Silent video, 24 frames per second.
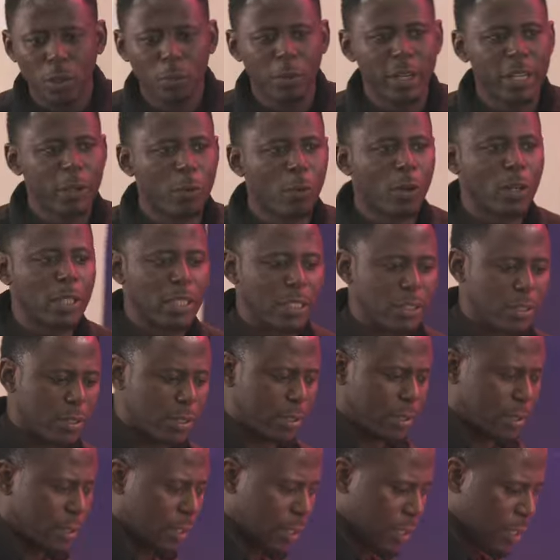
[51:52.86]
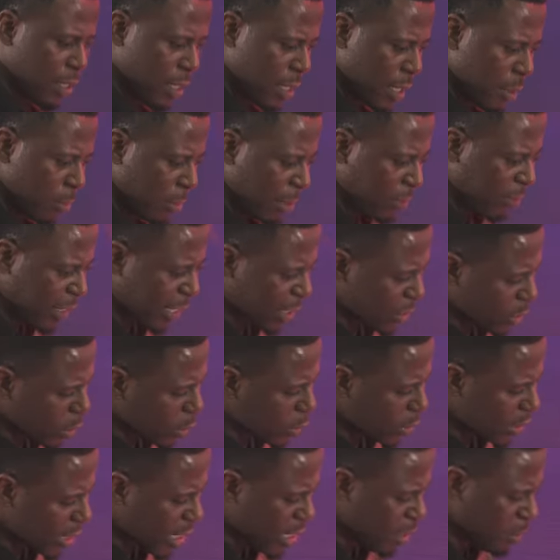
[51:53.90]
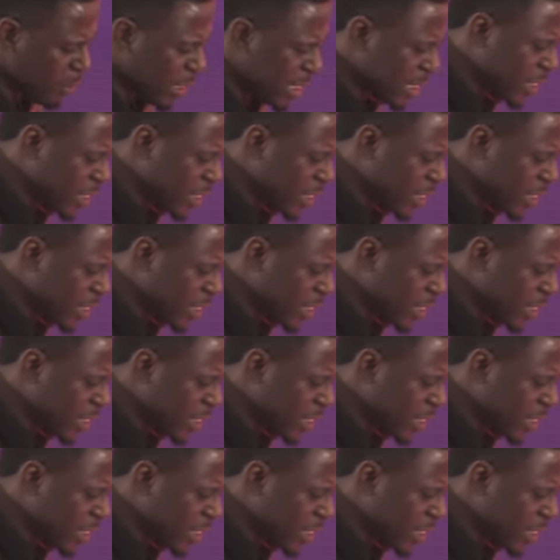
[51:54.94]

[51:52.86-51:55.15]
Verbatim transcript: Somebody once, my father in law was telling